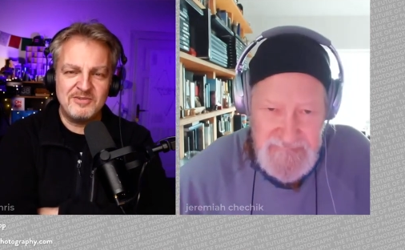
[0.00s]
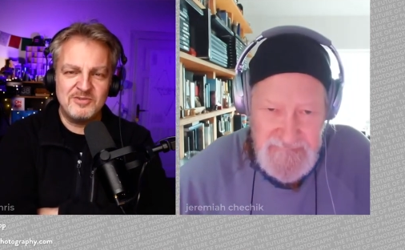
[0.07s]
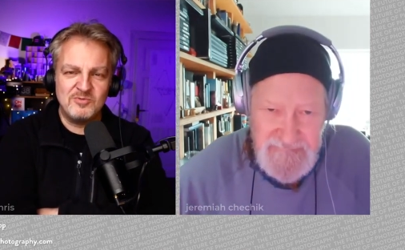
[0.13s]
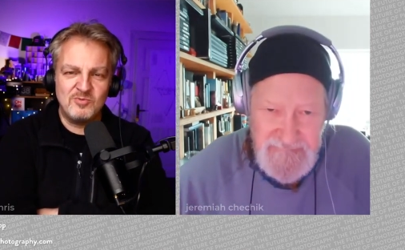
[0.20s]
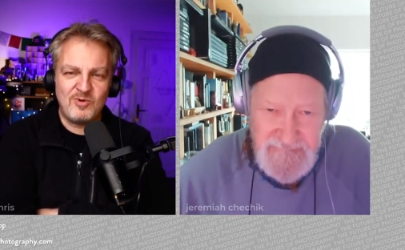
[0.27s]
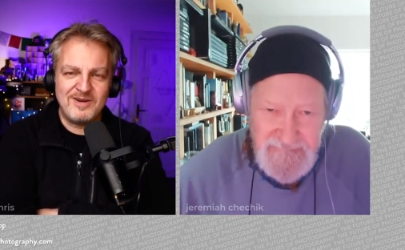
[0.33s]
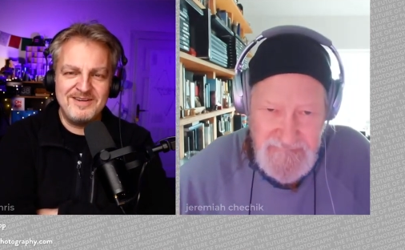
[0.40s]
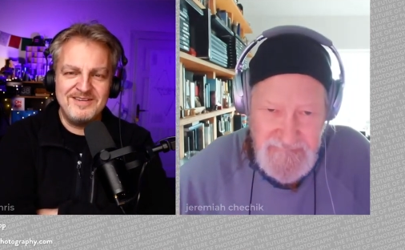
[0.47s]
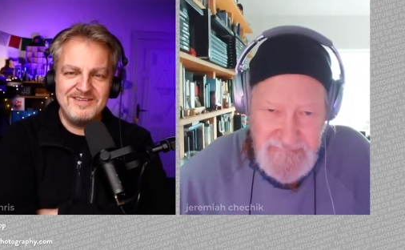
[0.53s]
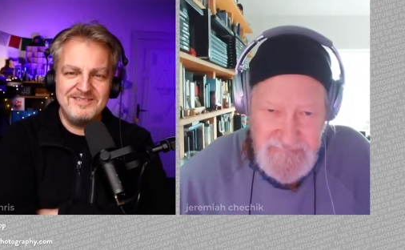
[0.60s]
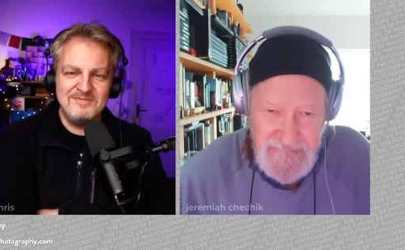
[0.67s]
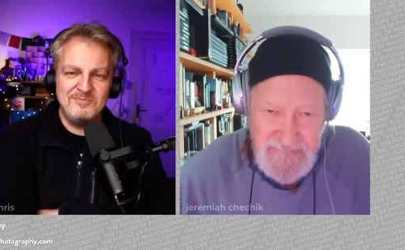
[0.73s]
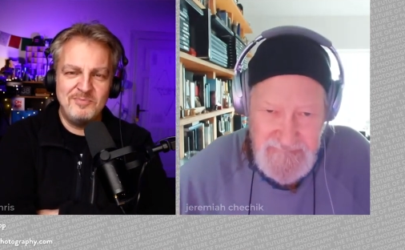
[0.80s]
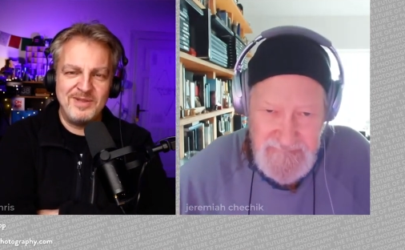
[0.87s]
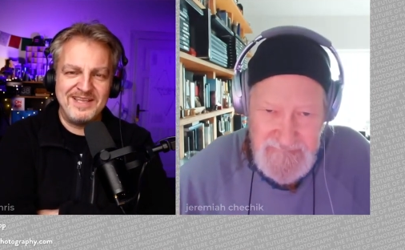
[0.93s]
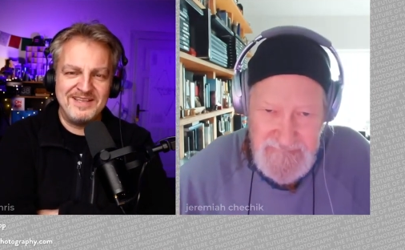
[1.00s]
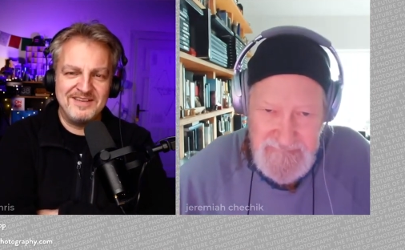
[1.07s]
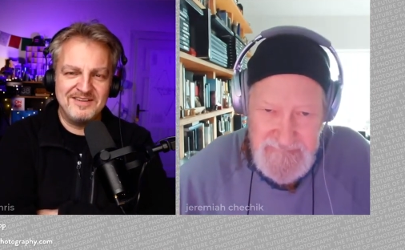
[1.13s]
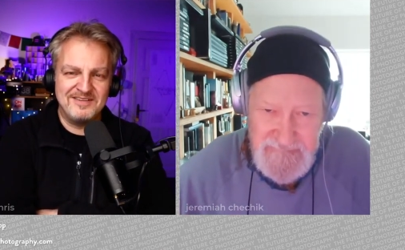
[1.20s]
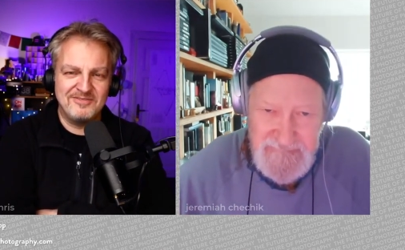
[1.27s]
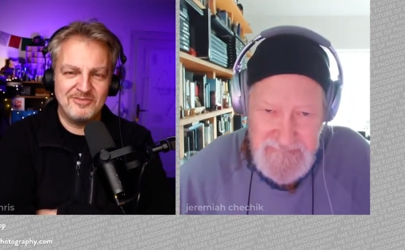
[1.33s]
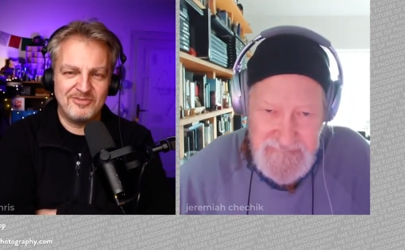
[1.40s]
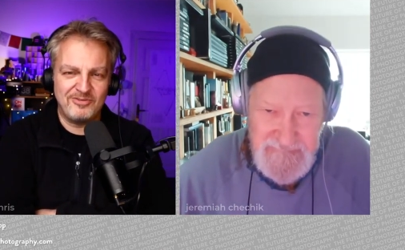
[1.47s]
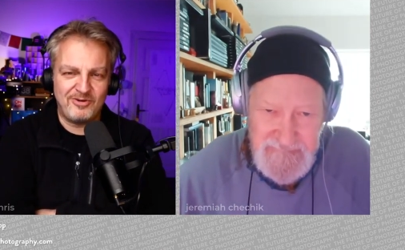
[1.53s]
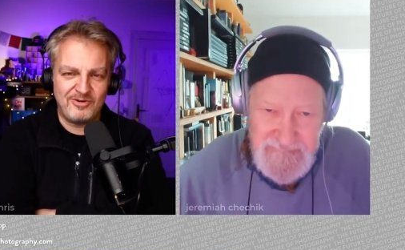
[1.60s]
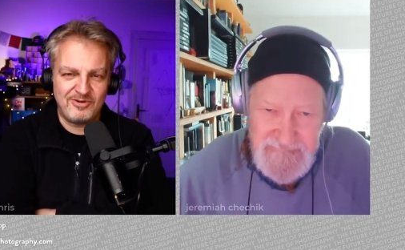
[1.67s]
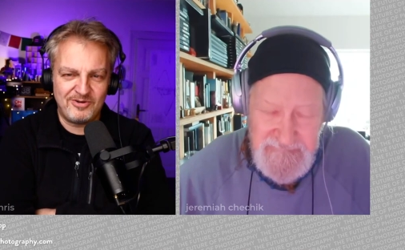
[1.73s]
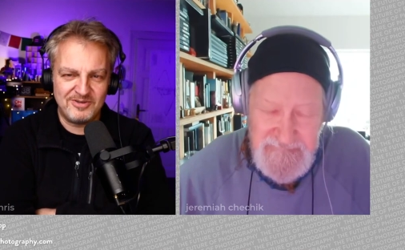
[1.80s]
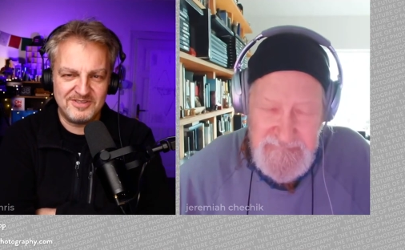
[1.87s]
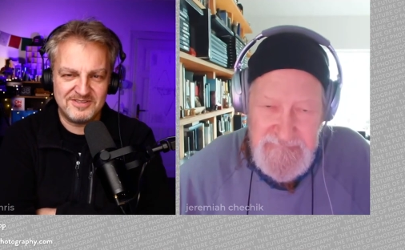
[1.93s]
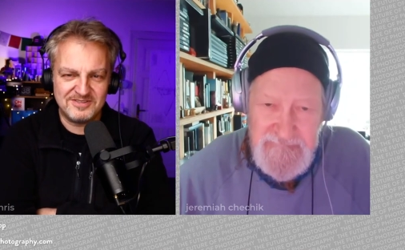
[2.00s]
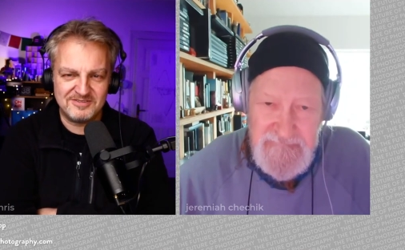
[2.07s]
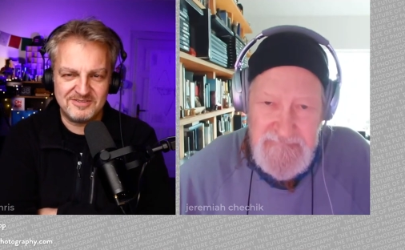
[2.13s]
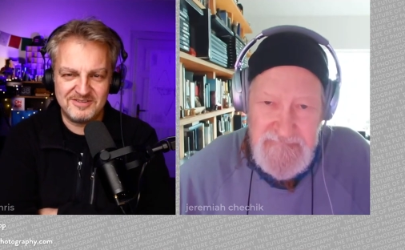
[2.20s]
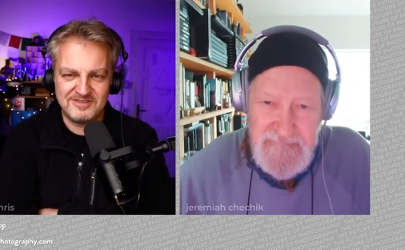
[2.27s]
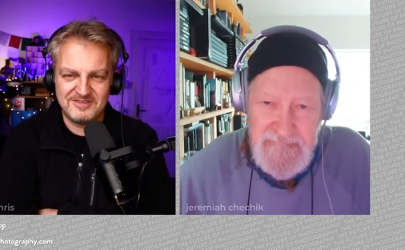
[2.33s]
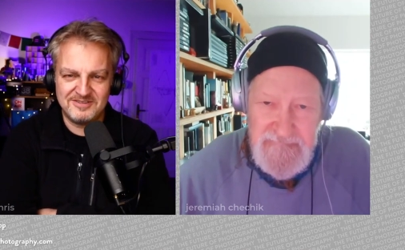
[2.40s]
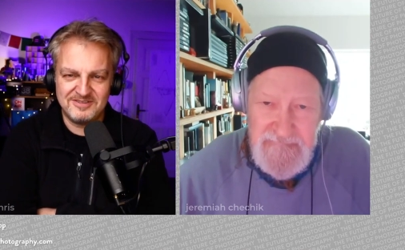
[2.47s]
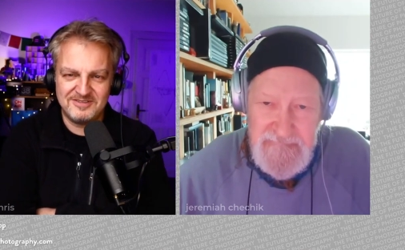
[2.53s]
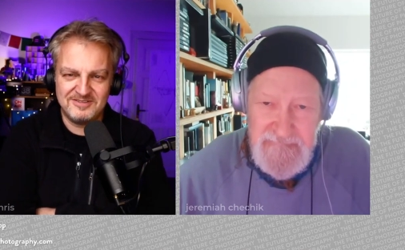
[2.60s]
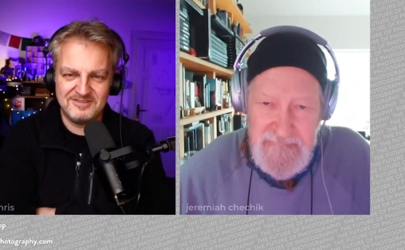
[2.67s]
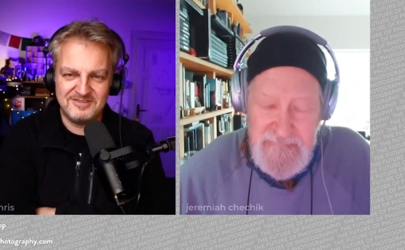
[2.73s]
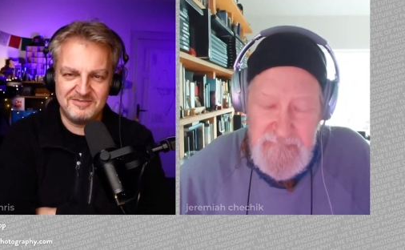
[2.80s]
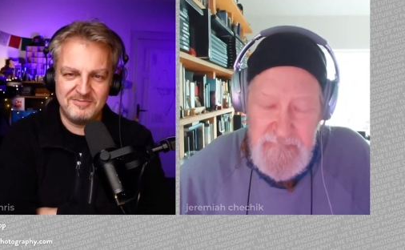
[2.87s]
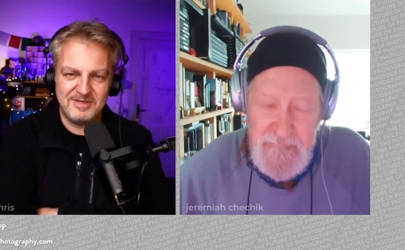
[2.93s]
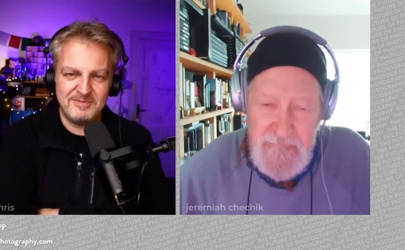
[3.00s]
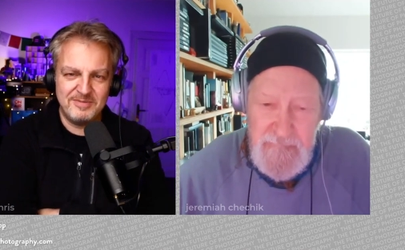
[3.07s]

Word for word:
Speaker 1: down to one big thought or